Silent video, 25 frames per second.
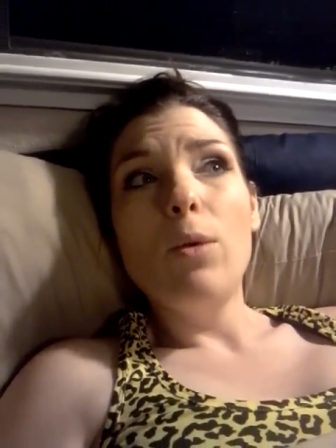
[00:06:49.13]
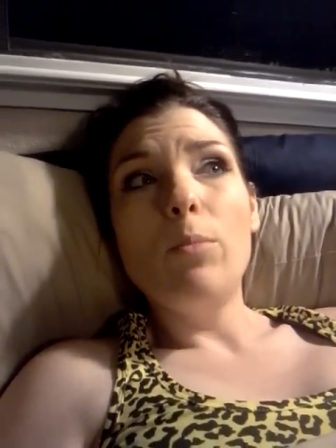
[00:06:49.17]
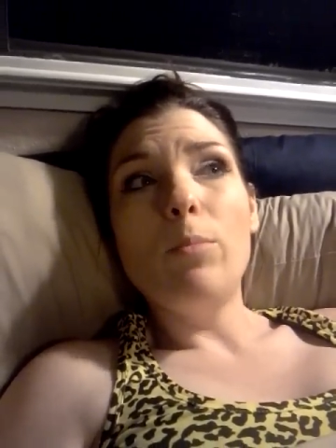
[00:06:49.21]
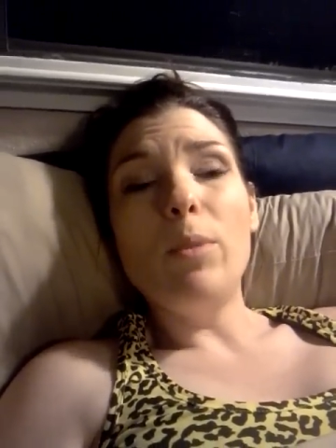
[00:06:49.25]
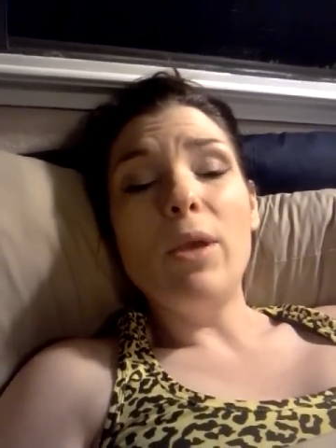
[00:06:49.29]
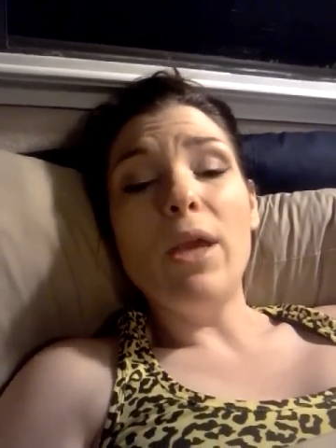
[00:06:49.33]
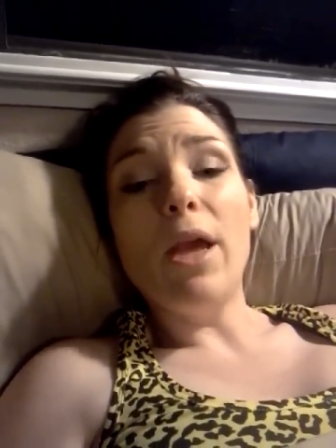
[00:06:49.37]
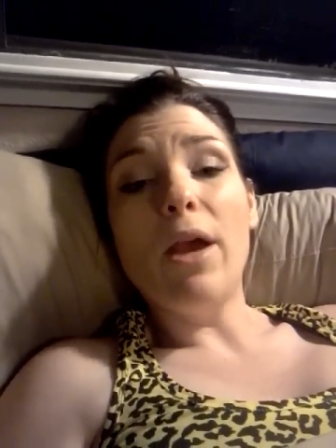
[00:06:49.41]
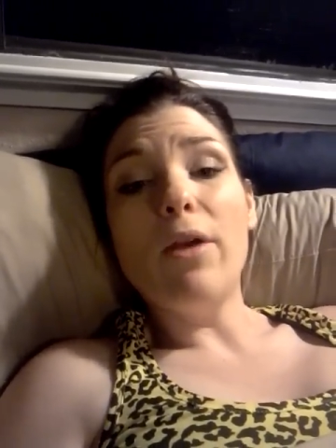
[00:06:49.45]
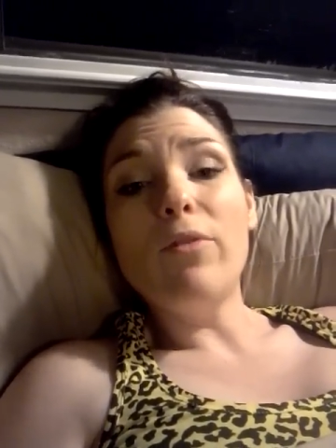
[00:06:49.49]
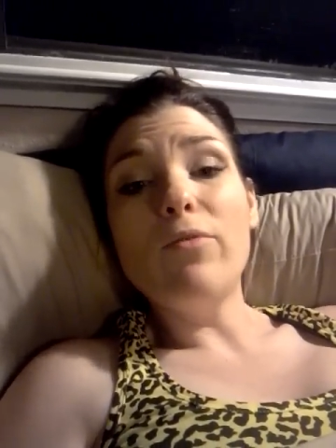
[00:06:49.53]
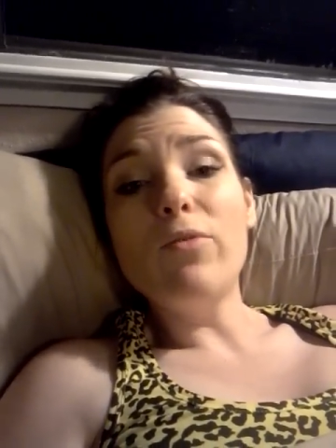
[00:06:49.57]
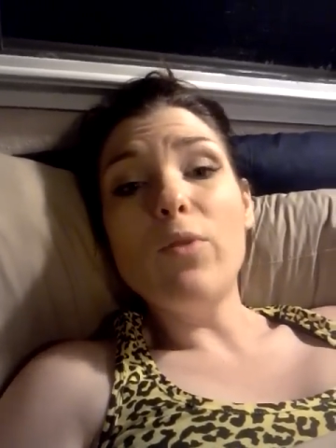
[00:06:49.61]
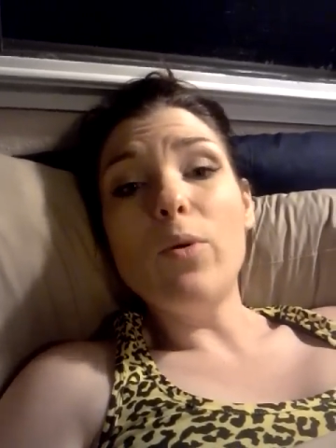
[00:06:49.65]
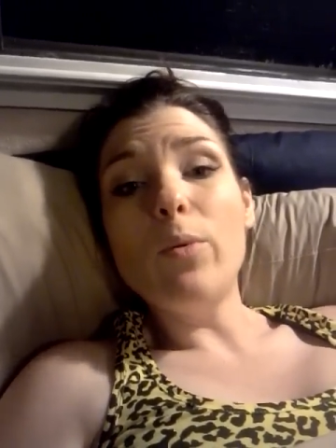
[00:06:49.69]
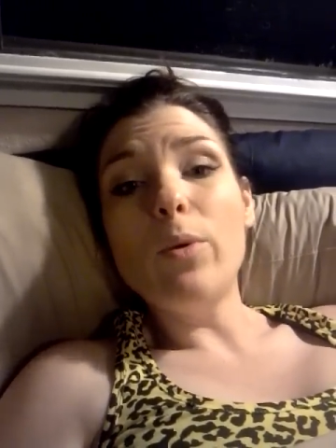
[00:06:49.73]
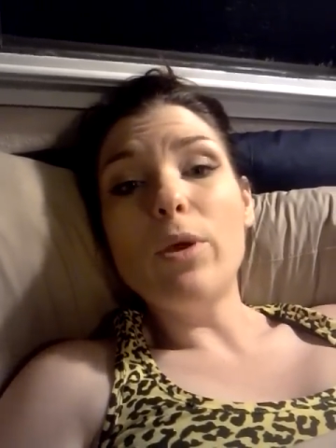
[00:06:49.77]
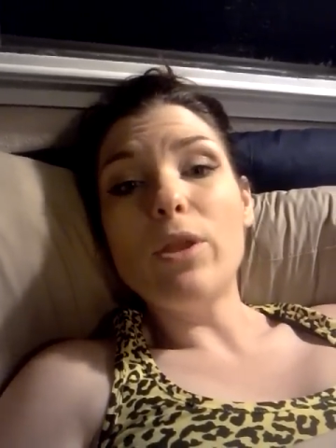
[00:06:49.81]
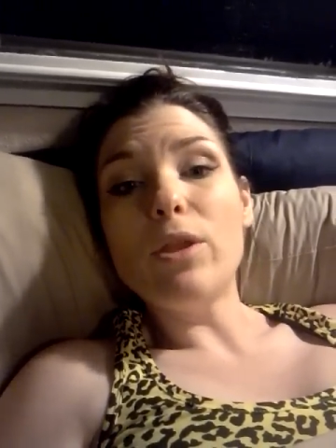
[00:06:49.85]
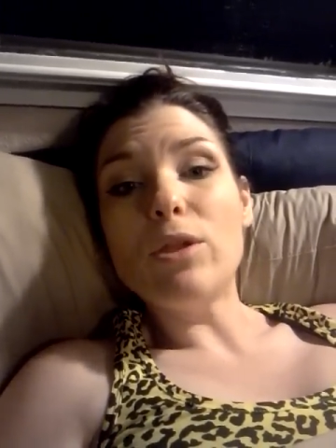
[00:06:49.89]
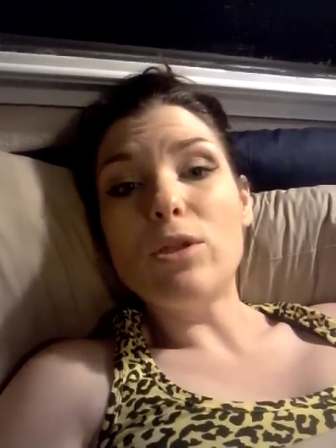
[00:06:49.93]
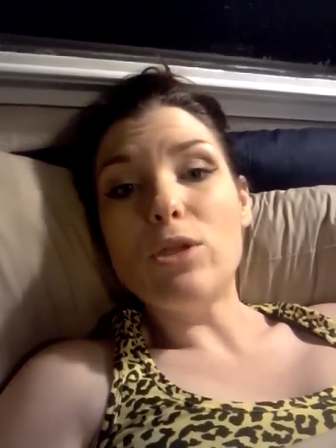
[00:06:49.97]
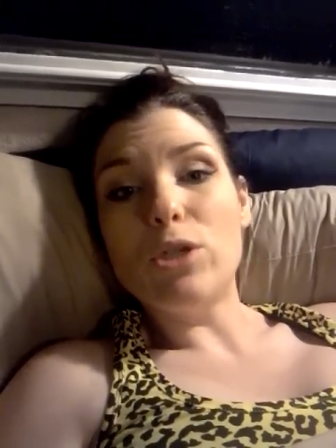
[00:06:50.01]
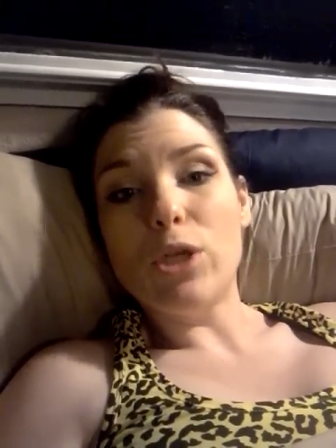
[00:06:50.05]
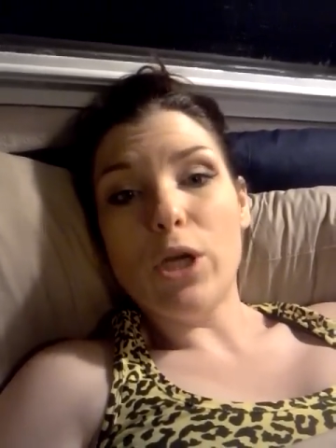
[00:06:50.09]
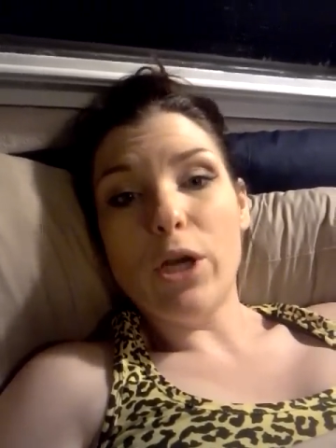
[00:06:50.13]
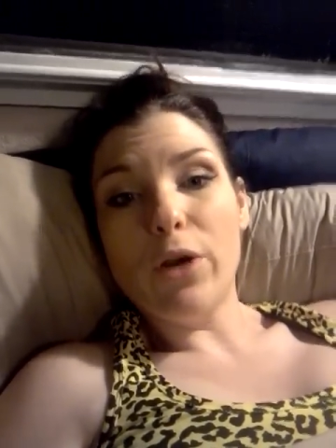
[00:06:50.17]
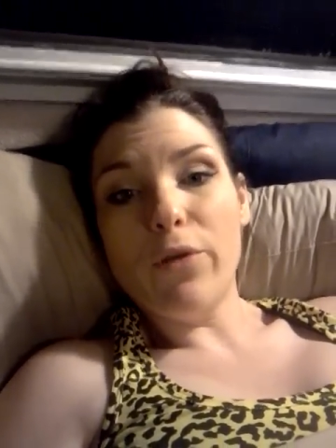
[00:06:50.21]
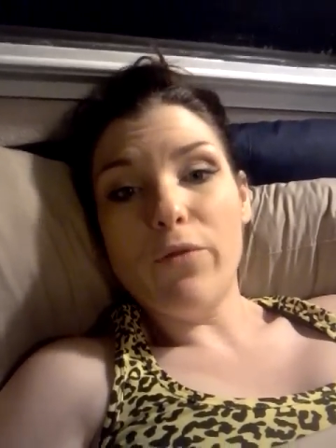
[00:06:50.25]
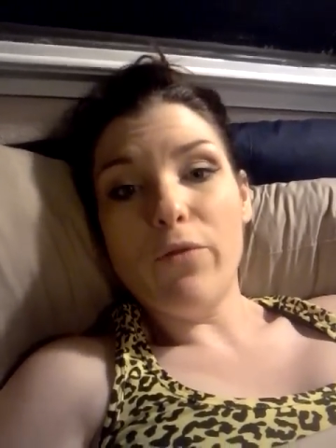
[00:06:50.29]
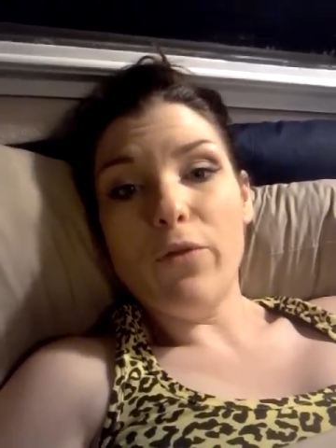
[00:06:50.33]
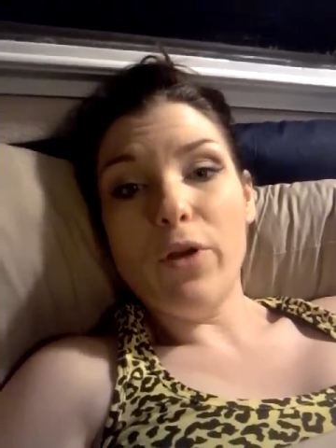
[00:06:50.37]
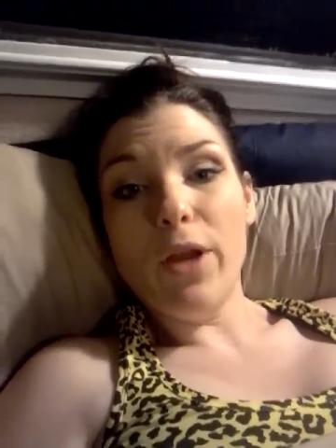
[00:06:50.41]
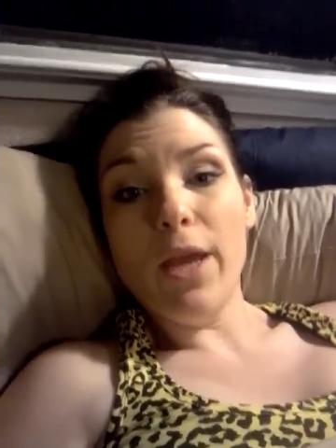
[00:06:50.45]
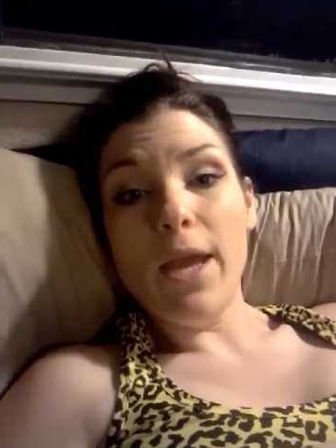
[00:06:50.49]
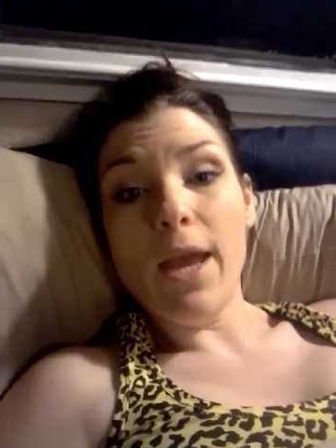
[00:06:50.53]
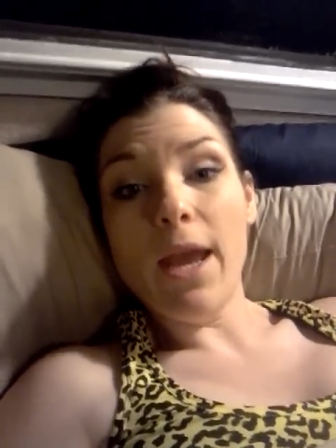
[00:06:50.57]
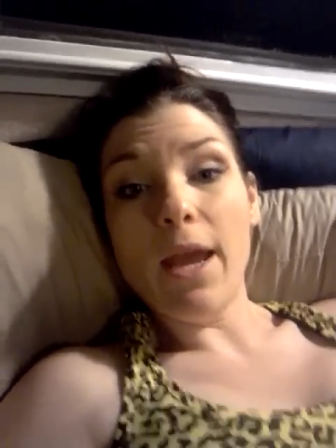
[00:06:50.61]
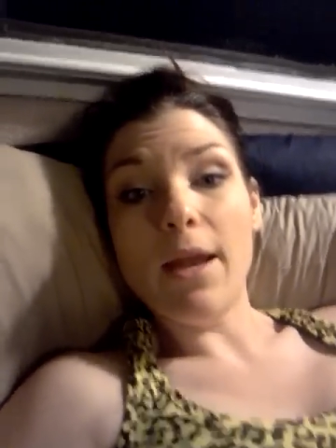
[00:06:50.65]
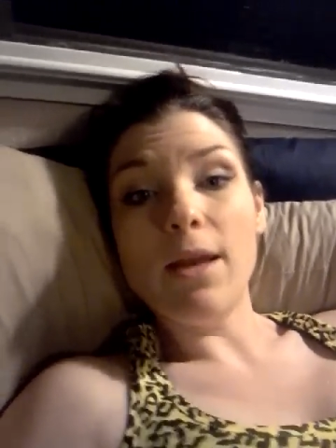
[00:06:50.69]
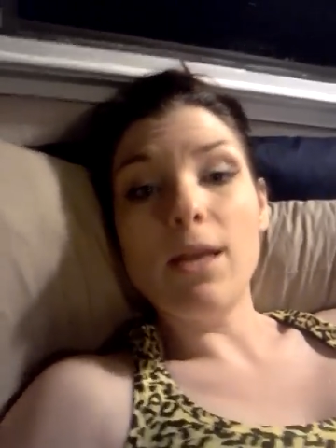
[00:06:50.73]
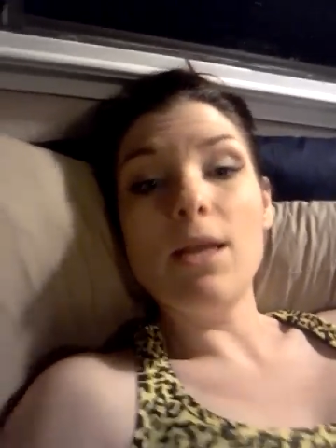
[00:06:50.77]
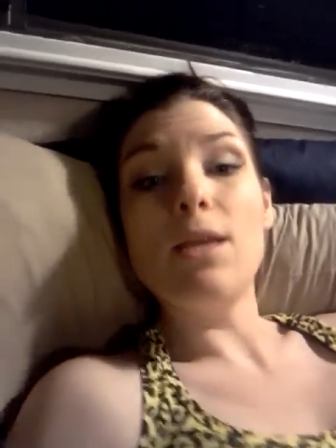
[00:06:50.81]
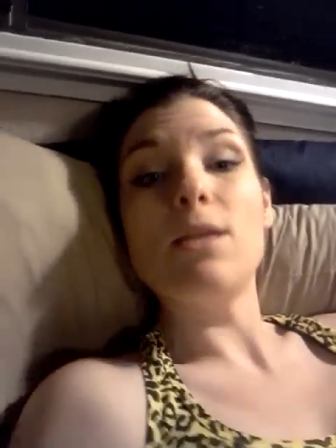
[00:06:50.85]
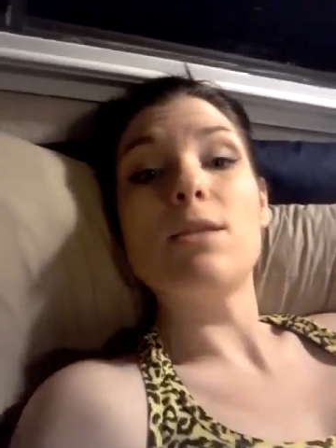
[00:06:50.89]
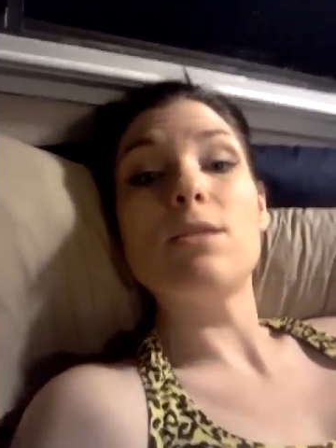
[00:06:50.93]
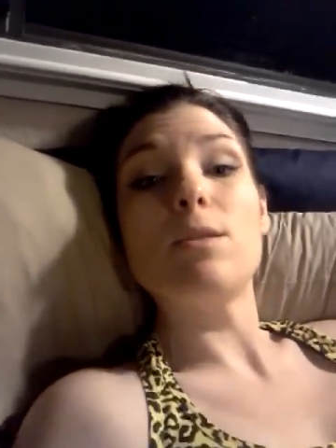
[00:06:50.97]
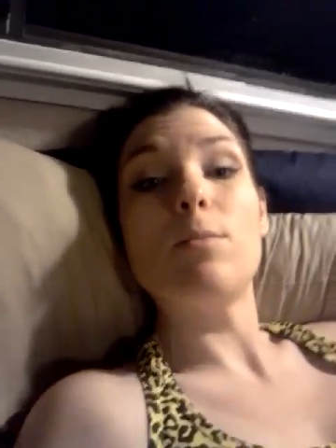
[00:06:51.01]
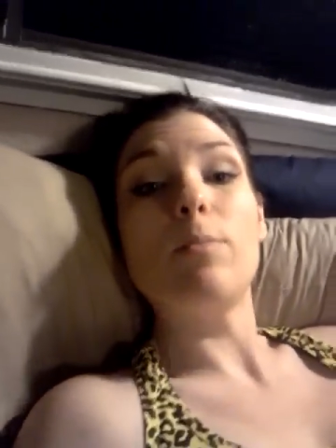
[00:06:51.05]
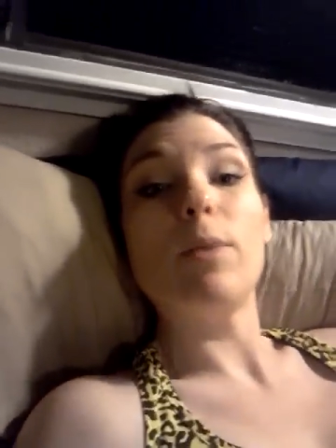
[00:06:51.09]
be careful with the sugar-free
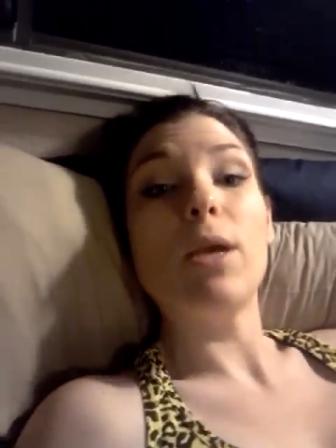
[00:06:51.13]
candies,